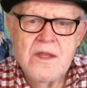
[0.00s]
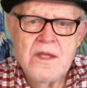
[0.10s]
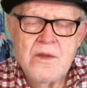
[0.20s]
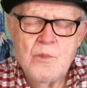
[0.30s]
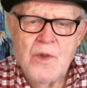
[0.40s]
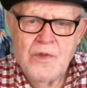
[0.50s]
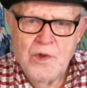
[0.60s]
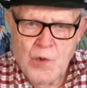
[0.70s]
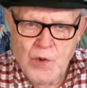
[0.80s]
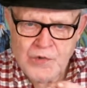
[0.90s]
when the
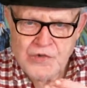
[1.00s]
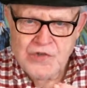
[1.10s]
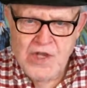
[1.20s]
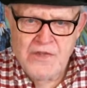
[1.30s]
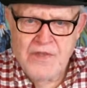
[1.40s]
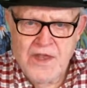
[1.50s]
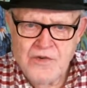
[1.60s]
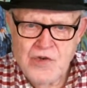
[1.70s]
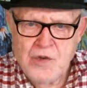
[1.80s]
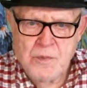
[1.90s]
Lord said that
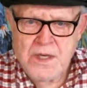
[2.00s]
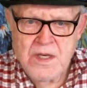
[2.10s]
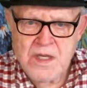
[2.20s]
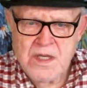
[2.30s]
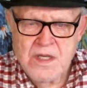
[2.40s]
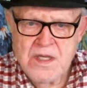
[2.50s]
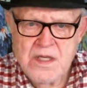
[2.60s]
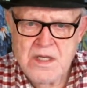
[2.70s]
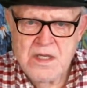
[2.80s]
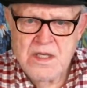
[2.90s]
to me,
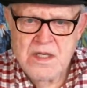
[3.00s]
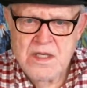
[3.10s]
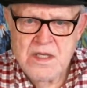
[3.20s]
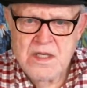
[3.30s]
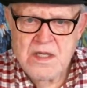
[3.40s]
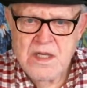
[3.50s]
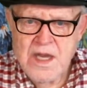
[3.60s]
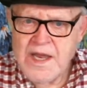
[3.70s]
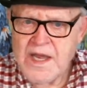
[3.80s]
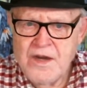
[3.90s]

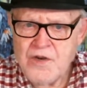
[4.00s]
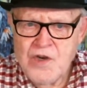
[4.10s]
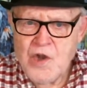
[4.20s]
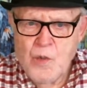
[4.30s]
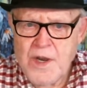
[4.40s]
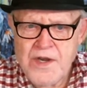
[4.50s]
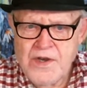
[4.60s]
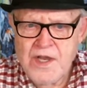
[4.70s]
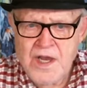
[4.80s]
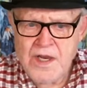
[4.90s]
I had no
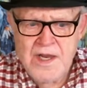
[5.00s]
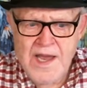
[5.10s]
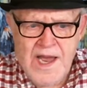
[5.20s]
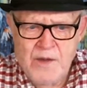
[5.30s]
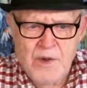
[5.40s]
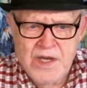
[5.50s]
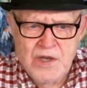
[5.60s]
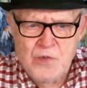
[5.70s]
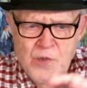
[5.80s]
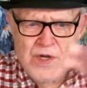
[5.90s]
idea how I
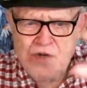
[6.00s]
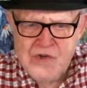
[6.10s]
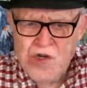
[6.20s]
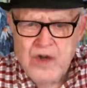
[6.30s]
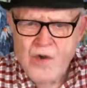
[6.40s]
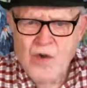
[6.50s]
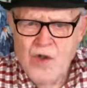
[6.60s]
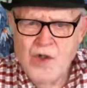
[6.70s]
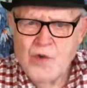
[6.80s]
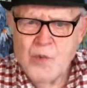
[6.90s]
could reach
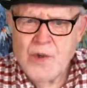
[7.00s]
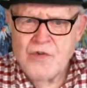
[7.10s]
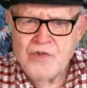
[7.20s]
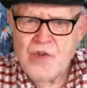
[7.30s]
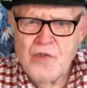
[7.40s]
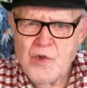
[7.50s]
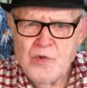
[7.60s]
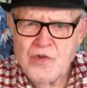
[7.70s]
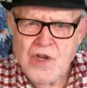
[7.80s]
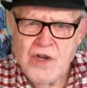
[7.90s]
all the rest of
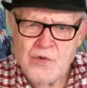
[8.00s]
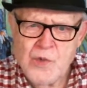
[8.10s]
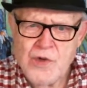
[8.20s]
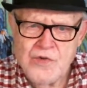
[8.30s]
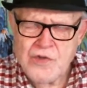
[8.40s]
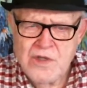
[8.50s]
those countries.